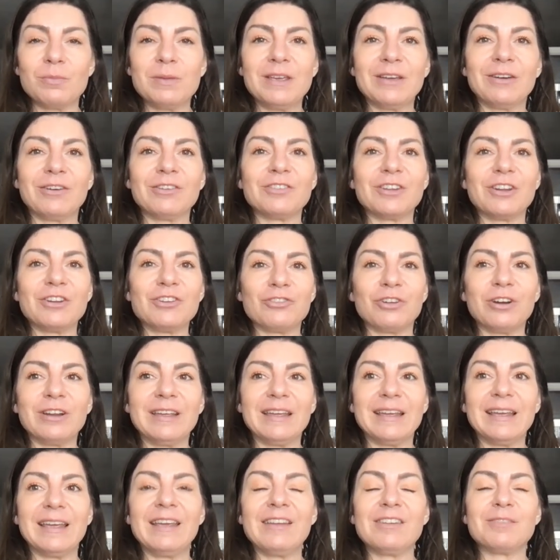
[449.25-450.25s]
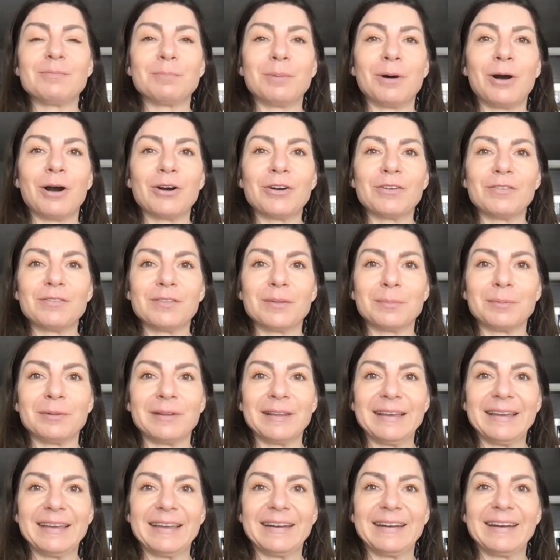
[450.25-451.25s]
meals and drinking is part of the
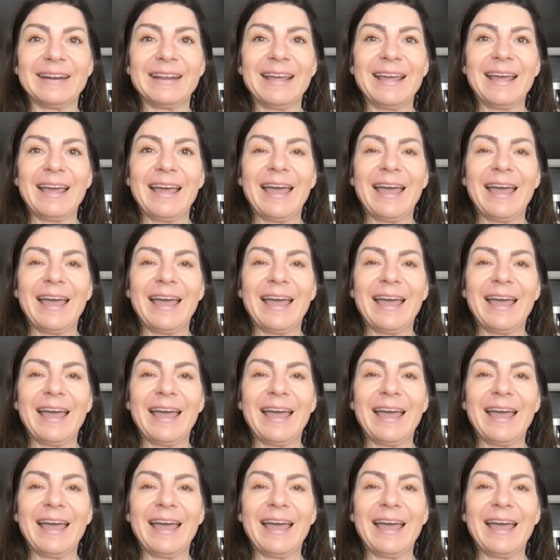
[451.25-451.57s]
plan.